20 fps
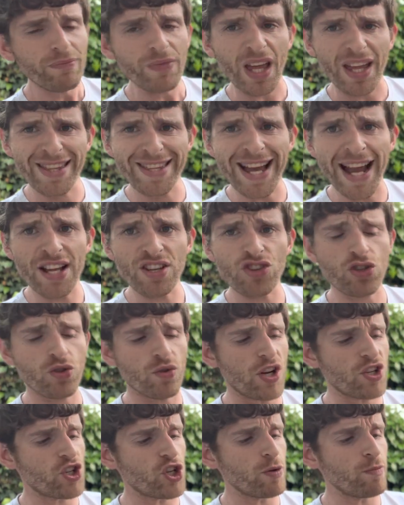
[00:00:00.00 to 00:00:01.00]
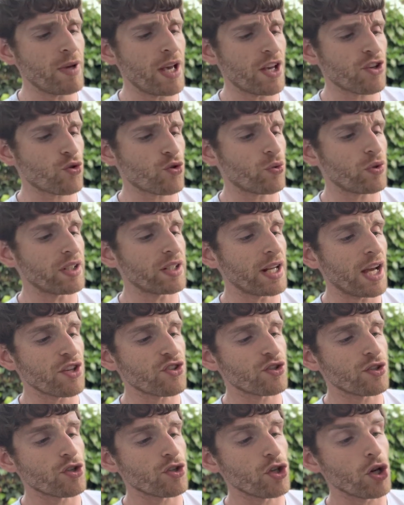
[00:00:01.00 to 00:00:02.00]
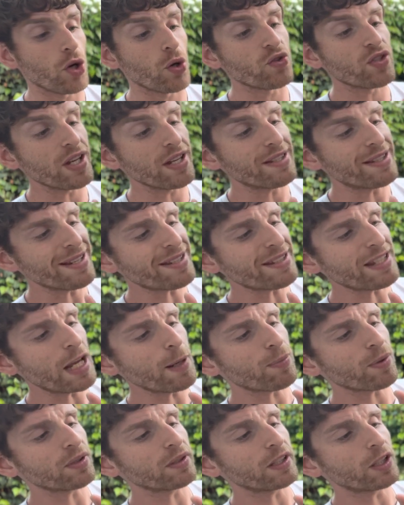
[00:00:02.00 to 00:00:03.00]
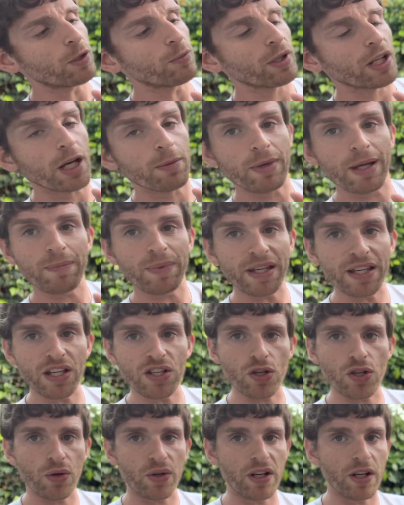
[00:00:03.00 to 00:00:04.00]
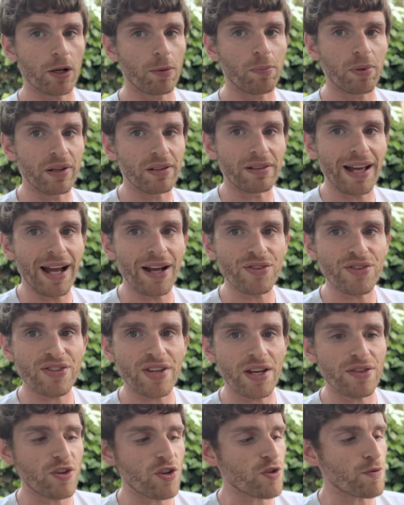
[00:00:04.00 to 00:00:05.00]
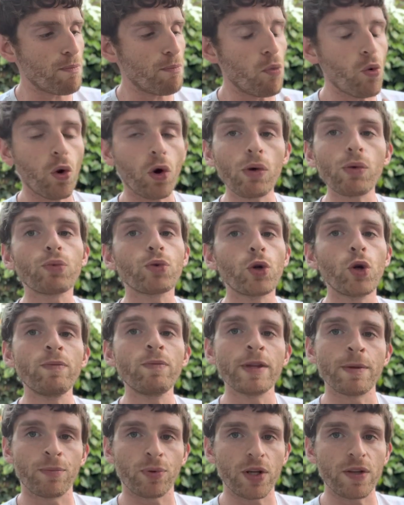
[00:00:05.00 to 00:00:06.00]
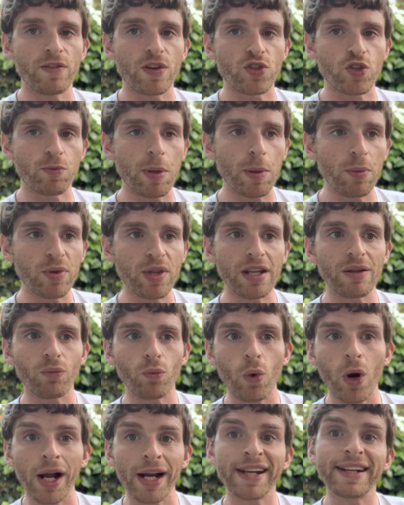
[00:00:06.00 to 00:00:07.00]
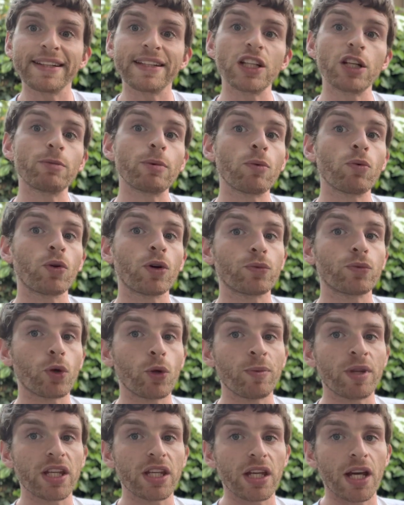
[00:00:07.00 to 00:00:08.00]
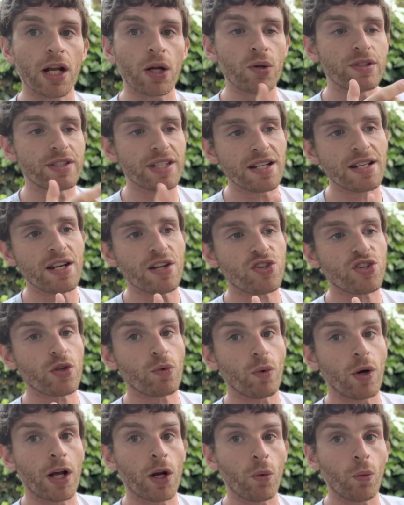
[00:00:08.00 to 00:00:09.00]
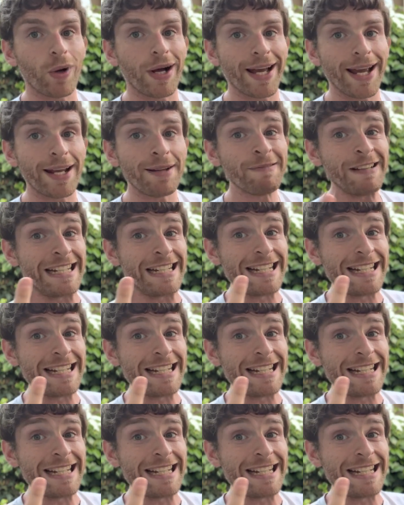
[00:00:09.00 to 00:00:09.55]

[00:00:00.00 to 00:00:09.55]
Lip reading: Nice stretchy mesh, really nice in the toes. It does taper a little bit on my pinky toe here, but outside there's more room than previous. So people that wanted a little bit more room in the Kayano and didn't necessarily want a wide,